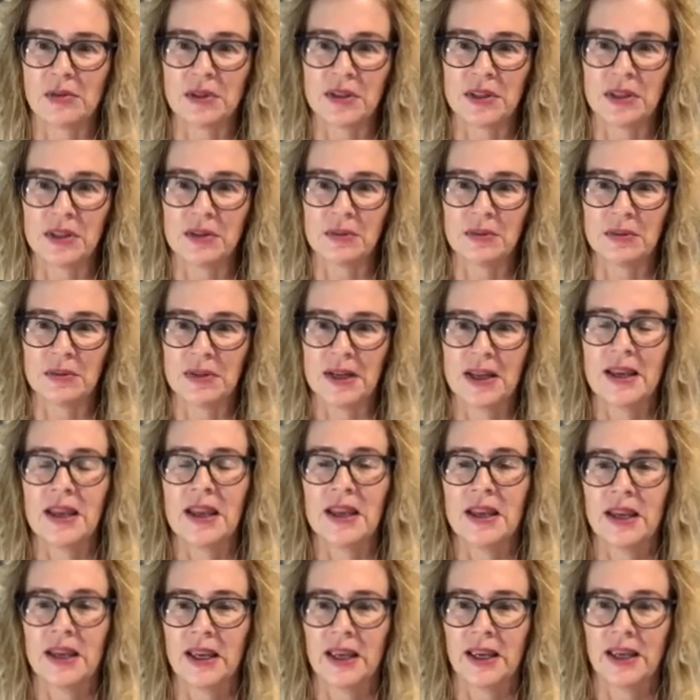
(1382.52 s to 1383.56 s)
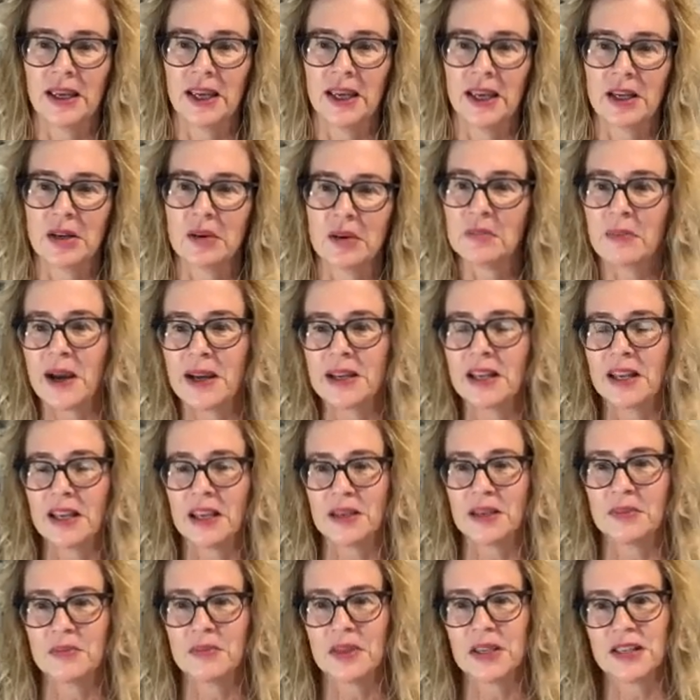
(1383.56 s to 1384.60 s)
with you. And my
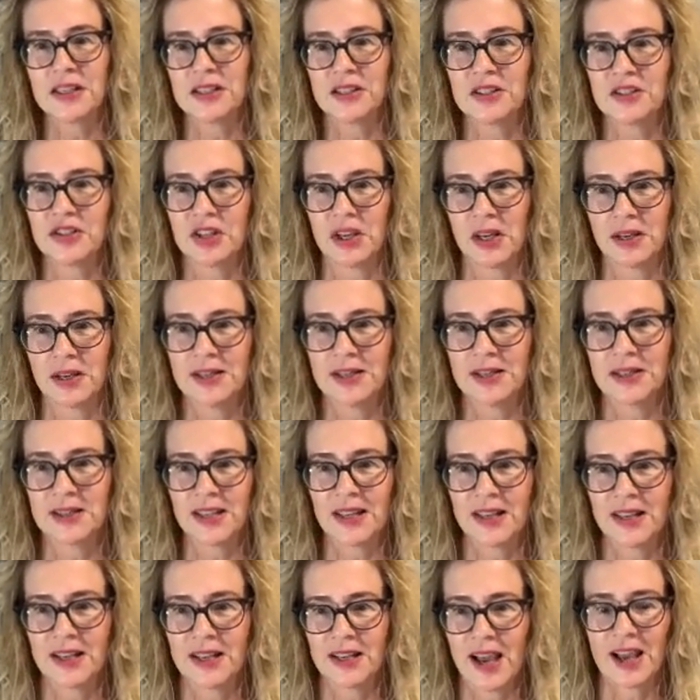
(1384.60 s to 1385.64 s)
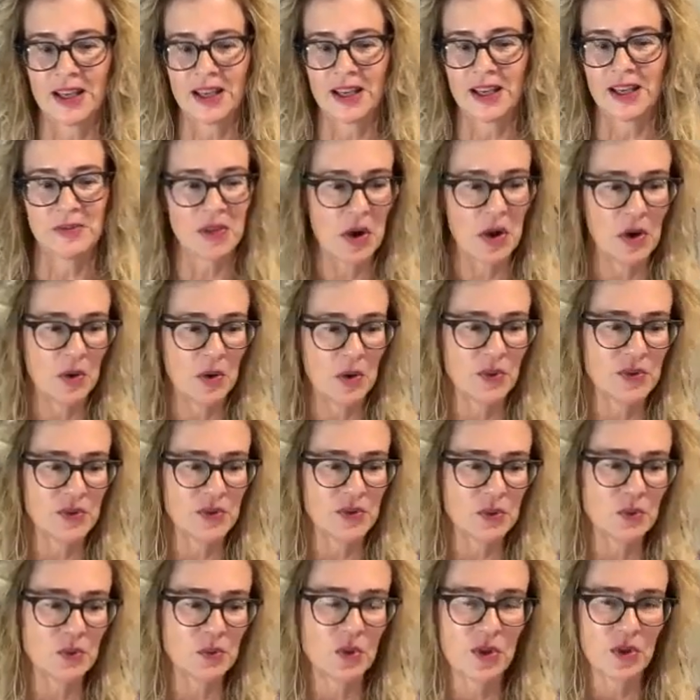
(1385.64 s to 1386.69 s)
name is Janice, and I am the
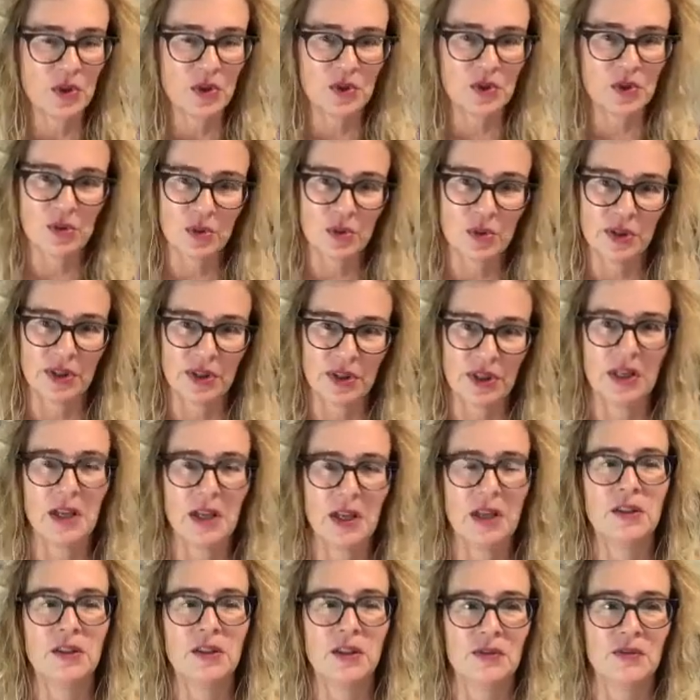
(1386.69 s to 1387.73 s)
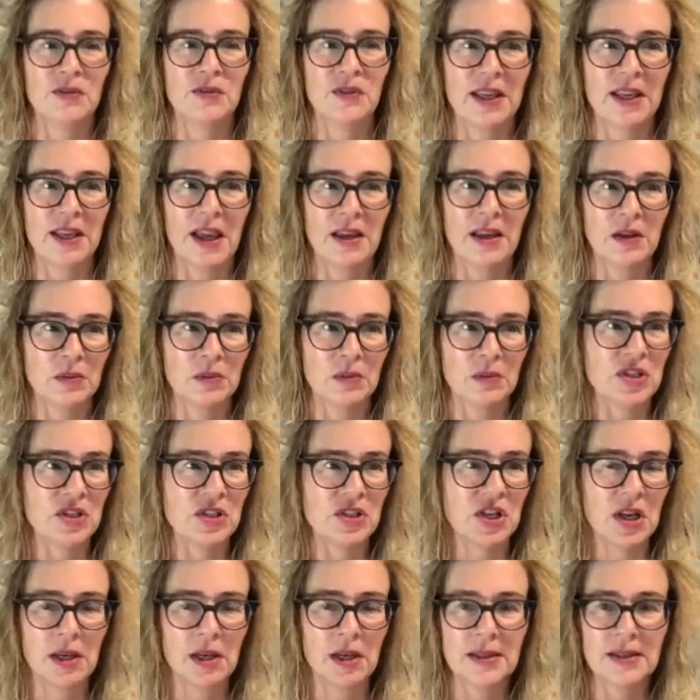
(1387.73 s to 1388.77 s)
host with Truly Your BA with
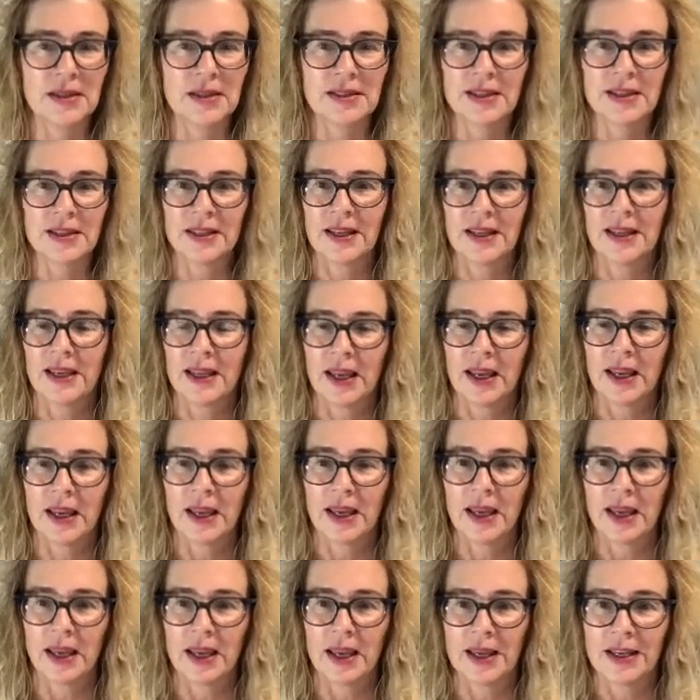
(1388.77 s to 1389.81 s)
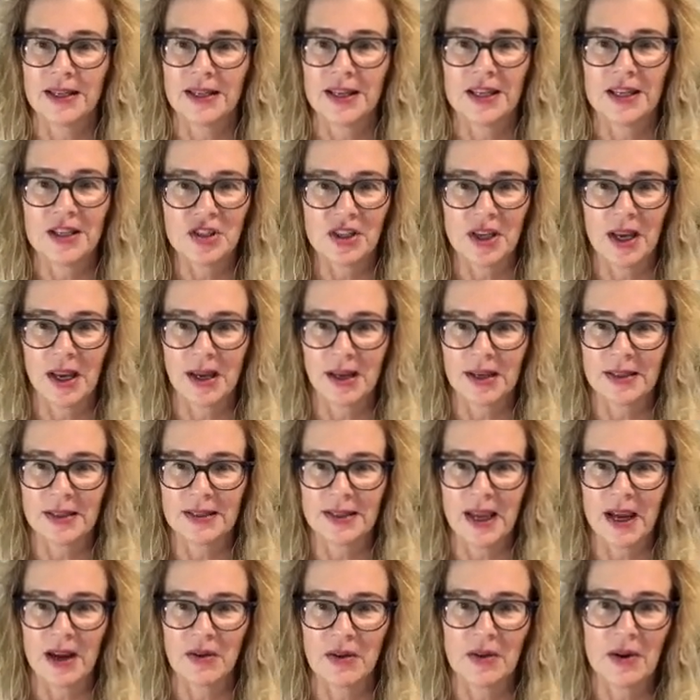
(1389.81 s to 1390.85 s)
Janice. And check us
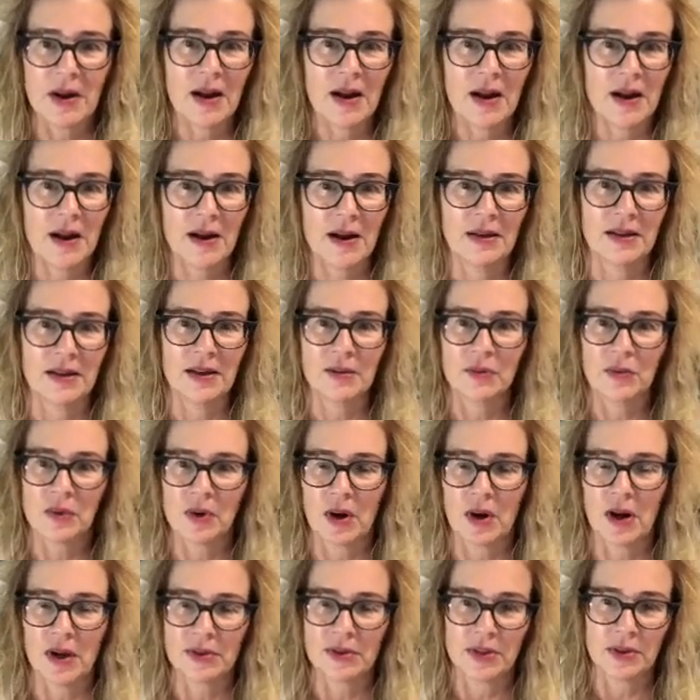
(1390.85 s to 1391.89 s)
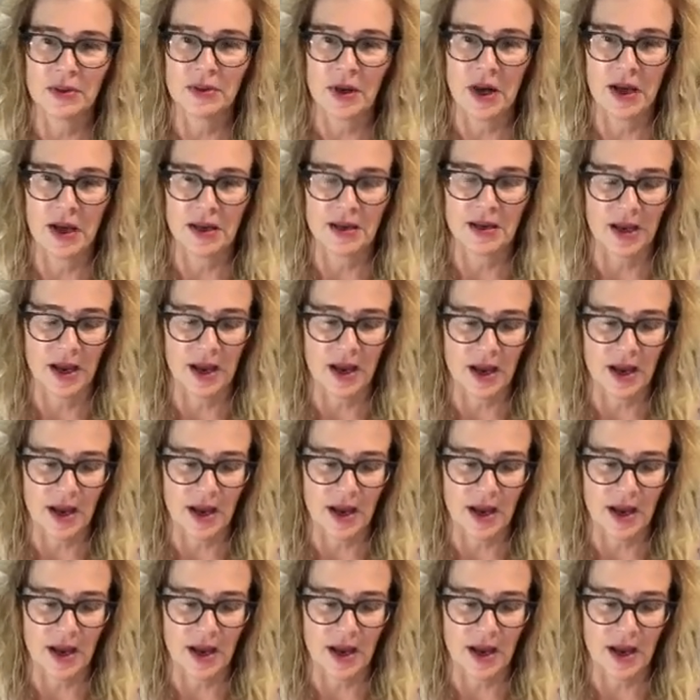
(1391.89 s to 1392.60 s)
out on, we're also on